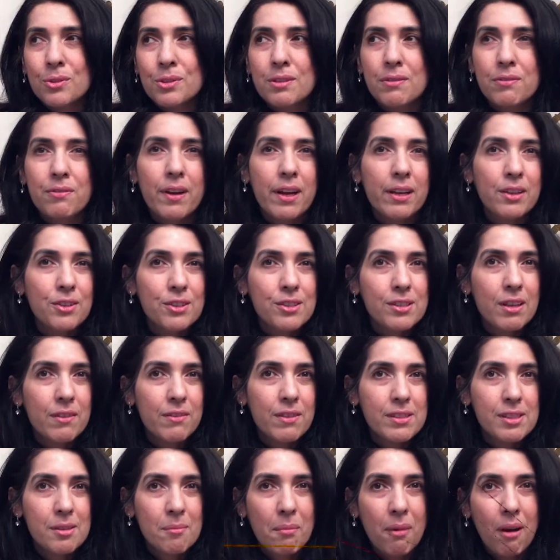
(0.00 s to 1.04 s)
Don't define
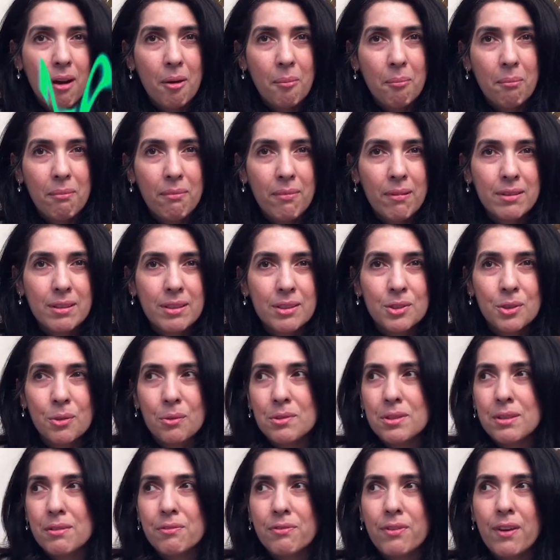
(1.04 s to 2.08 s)
yourself as a mom.
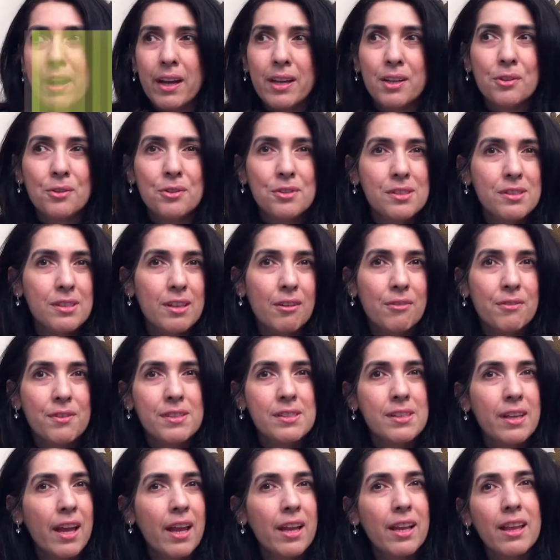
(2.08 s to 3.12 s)
Don't define
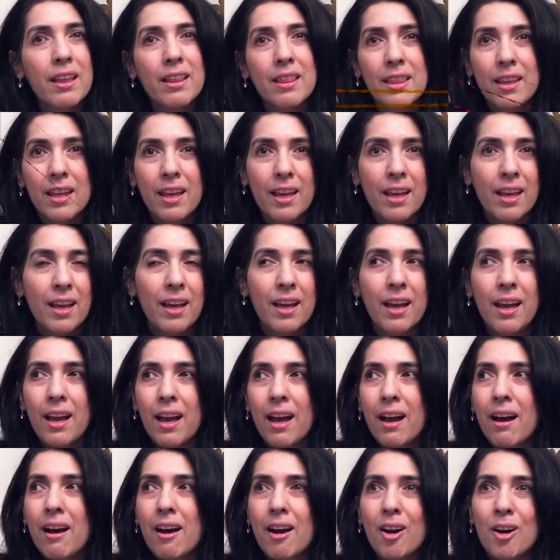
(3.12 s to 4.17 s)
yourself as anything.
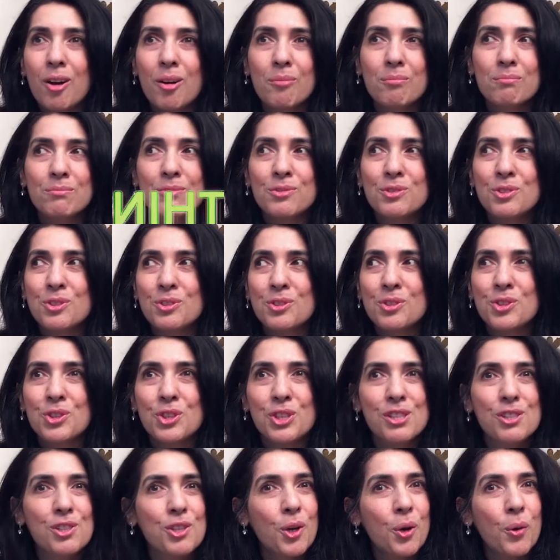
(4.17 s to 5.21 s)

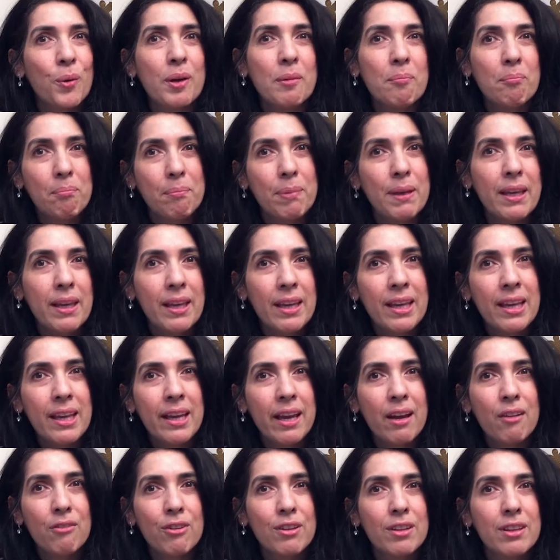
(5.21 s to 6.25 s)
Just go and
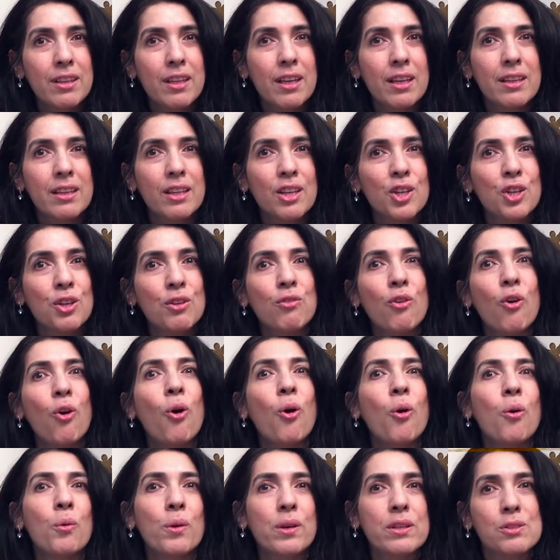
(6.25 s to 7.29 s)
be everything that
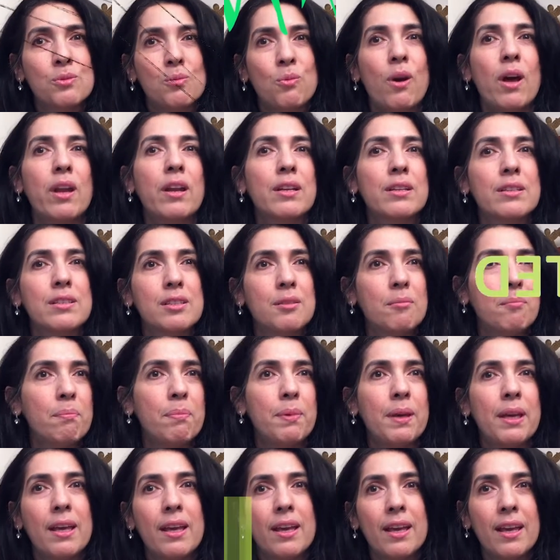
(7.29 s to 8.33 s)
you've always wanted
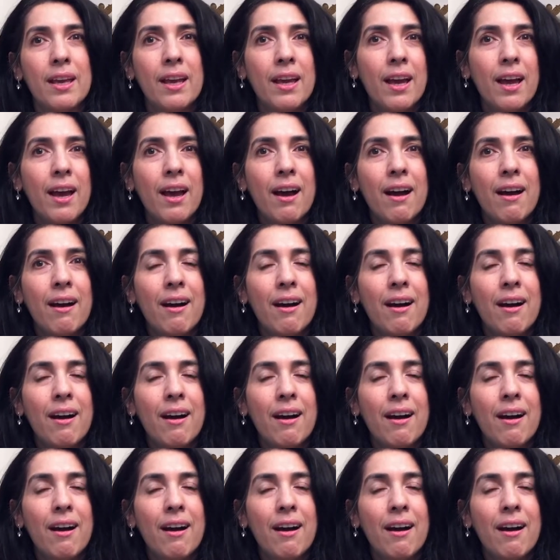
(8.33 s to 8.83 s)
to be.